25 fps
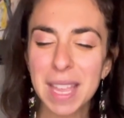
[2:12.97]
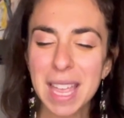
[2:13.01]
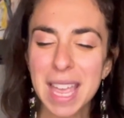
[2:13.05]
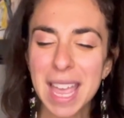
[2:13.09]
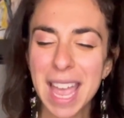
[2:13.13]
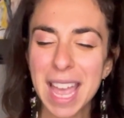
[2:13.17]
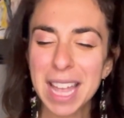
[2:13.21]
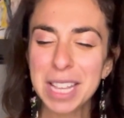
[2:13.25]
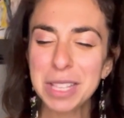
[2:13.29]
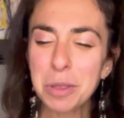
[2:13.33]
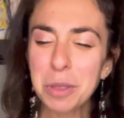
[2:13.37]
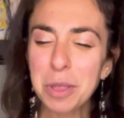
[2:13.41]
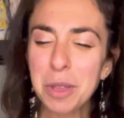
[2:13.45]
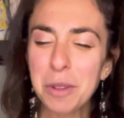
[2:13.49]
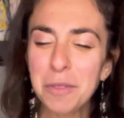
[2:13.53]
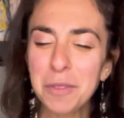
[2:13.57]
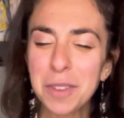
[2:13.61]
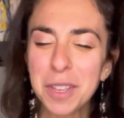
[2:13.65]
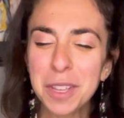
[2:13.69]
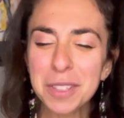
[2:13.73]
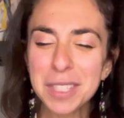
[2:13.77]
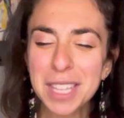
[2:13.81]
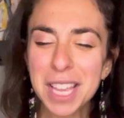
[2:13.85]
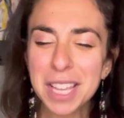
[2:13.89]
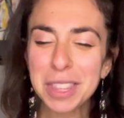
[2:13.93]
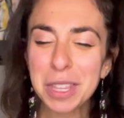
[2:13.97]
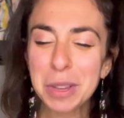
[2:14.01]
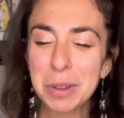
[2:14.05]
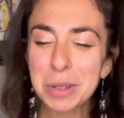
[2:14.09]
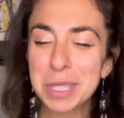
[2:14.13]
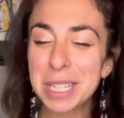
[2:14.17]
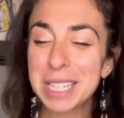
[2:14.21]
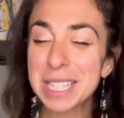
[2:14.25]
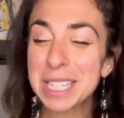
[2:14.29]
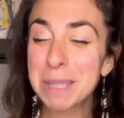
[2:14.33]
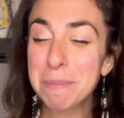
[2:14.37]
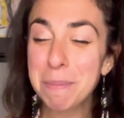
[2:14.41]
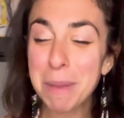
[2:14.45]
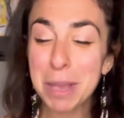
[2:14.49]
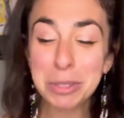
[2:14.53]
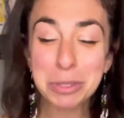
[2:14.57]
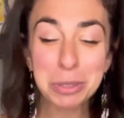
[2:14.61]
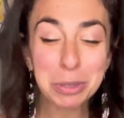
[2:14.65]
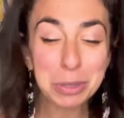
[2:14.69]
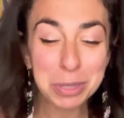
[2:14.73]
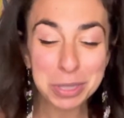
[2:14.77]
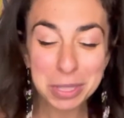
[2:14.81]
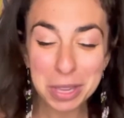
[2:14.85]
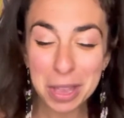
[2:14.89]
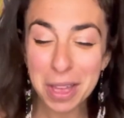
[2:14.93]
And so there feels like there's this special
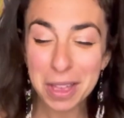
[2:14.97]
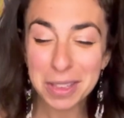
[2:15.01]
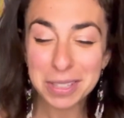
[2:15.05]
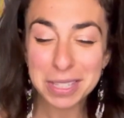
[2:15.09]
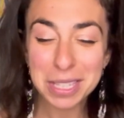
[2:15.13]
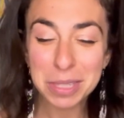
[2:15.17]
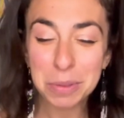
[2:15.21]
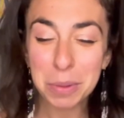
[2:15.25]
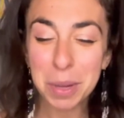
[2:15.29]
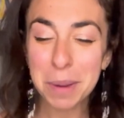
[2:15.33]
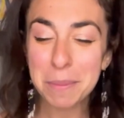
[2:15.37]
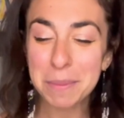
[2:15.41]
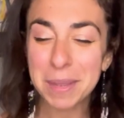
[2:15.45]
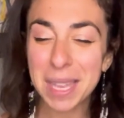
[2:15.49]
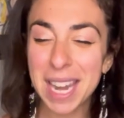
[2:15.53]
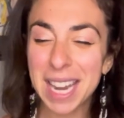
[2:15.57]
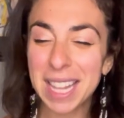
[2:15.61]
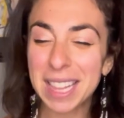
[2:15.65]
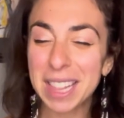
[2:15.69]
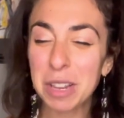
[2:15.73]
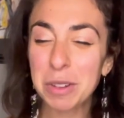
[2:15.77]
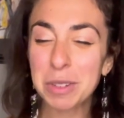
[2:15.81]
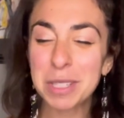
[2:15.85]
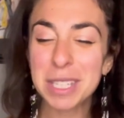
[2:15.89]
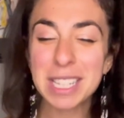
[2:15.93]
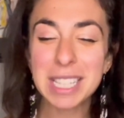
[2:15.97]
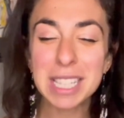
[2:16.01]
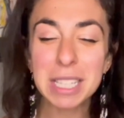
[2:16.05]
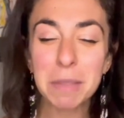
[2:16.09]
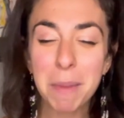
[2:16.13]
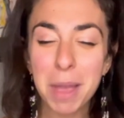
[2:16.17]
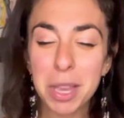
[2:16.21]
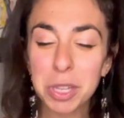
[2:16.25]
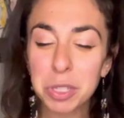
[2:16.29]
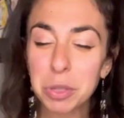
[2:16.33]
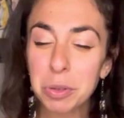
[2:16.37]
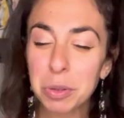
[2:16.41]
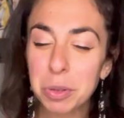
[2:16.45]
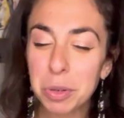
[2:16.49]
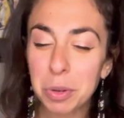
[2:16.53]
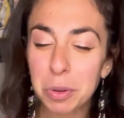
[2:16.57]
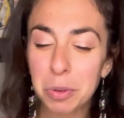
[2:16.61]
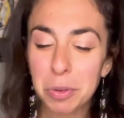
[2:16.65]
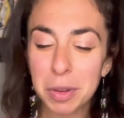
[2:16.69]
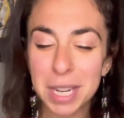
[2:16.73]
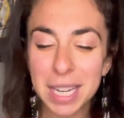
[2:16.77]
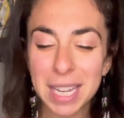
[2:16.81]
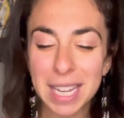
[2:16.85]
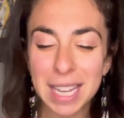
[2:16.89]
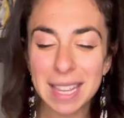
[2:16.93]
sauce is what I'm getting. There's this special
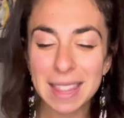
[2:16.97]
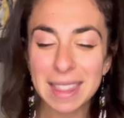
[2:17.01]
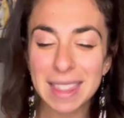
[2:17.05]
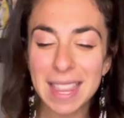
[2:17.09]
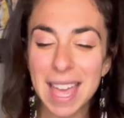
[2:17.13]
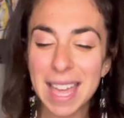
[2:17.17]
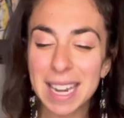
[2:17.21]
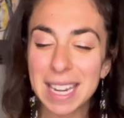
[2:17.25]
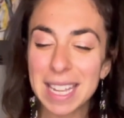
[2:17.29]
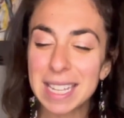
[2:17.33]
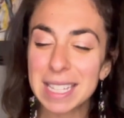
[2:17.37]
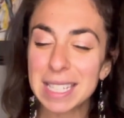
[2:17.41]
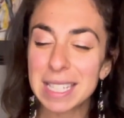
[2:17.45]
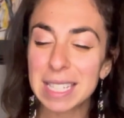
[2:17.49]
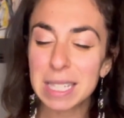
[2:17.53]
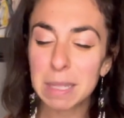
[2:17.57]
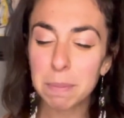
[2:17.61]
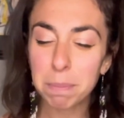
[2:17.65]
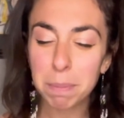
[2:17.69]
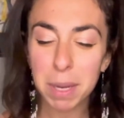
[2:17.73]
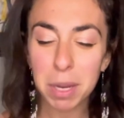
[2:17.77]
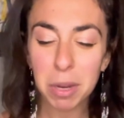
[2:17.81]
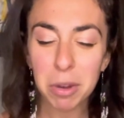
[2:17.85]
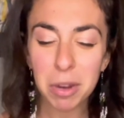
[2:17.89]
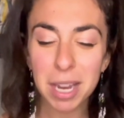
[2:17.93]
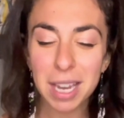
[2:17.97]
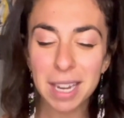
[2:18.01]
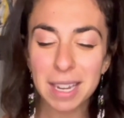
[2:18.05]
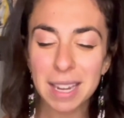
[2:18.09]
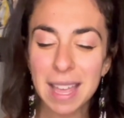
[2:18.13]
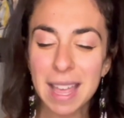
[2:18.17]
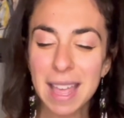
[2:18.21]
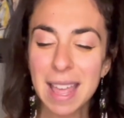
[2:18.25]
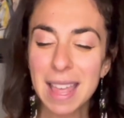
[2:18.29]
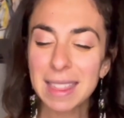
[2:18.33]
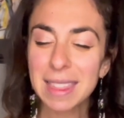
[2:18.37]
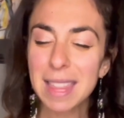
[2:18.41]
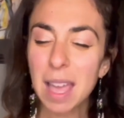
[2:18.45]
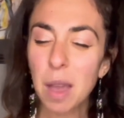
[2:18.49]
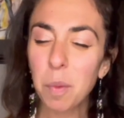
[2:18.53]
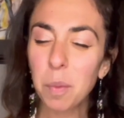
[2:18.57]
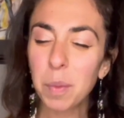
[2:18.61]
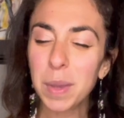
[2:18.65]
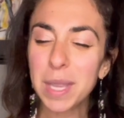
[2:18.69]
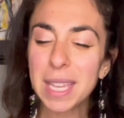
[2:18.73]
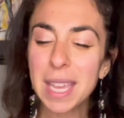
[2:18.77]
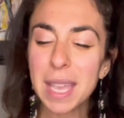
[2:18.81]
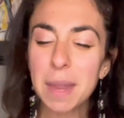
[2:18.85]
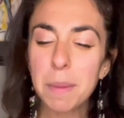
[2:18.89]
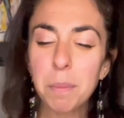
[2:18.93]
ingredient that is Spirit that we
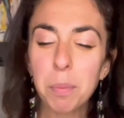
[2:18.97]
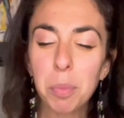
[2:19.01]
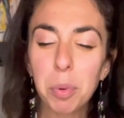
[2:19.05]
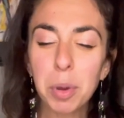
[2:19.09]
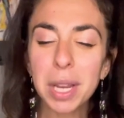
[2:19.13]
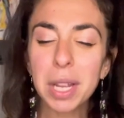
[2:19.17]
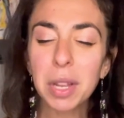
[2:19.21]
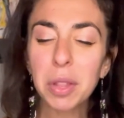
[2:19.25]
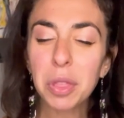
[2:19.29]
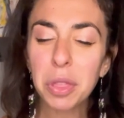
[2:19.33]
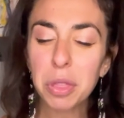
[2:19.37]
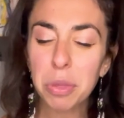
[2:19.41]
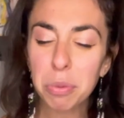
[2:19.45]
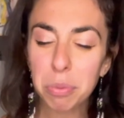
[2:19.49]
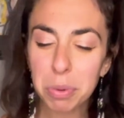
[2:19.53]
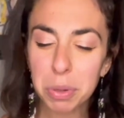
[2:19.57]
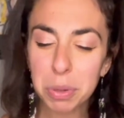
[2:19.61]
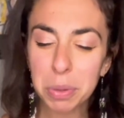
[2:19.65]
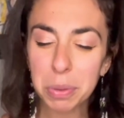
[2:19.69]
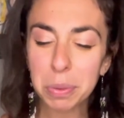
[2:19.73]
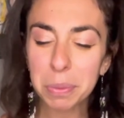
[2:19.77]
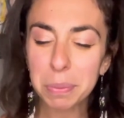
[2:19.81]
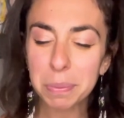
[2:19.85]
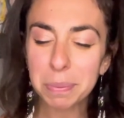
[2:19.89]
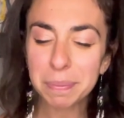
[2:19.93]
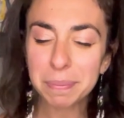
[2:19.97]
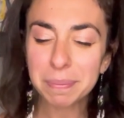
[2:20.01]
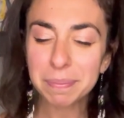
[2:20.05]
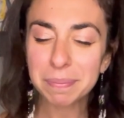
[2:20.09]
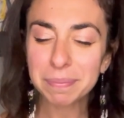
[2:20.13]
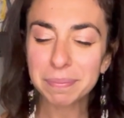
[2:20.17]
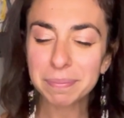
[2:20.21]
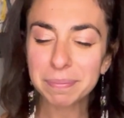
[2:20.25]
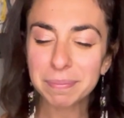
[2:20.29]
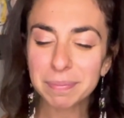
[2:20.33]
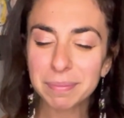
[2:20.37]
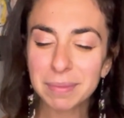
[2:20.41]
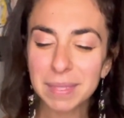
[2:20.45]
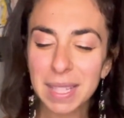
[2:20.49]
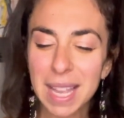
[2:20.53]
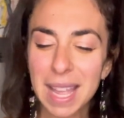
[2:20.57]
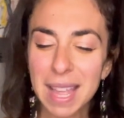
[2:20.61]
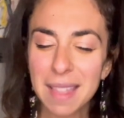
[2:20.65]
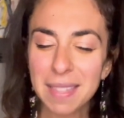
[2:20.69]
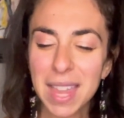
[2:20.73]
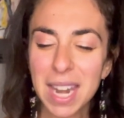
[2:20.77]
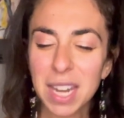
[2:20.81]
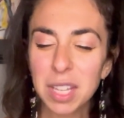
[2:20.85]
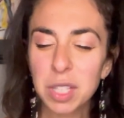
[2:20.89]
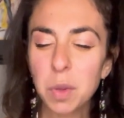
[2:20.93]
can bring through,
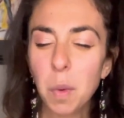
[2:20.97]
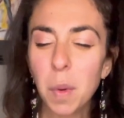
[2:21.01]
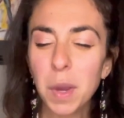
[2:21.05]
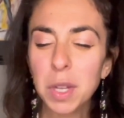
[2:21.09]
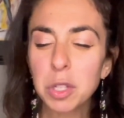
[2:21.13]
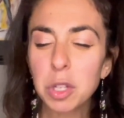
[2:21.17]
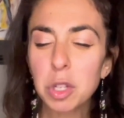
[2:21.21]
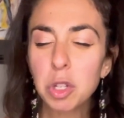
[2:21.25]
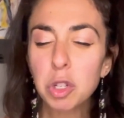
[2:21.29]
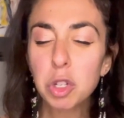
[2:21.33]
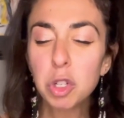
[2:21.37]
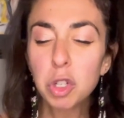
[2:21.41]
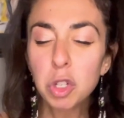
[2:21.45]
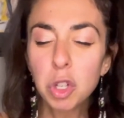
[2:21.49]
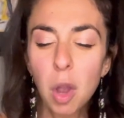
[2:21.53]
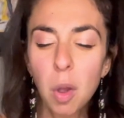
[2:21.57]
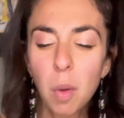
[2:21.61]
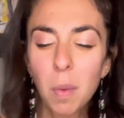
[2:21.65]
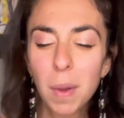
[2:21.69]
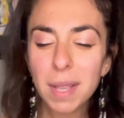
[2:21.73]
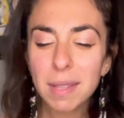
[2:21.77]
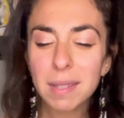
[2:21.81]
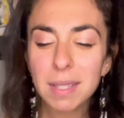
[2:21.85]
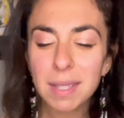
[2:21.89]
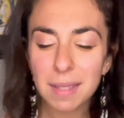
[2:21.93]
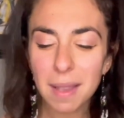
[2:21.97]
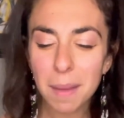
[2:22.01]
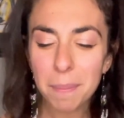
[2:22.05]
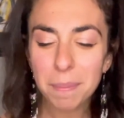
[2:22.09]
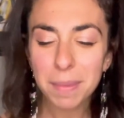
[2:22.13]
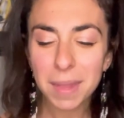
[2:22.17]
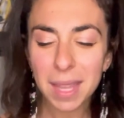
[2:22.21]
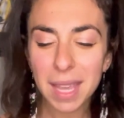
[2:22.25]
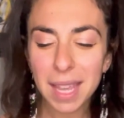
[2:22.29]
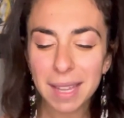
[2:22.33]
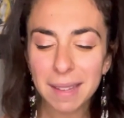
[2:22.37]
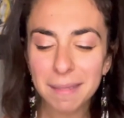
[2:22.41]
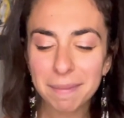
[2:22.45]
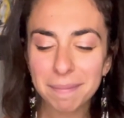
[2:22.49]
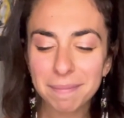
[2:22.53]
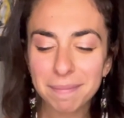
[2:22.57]
that is going to show us something.